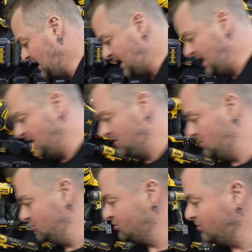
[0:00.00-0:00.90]
and
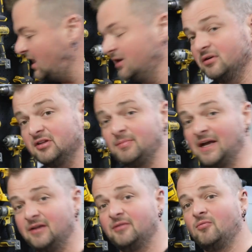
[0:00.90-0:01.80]
I'll try to
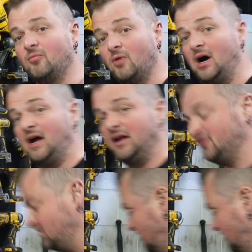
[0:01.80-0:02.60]
explain why it's a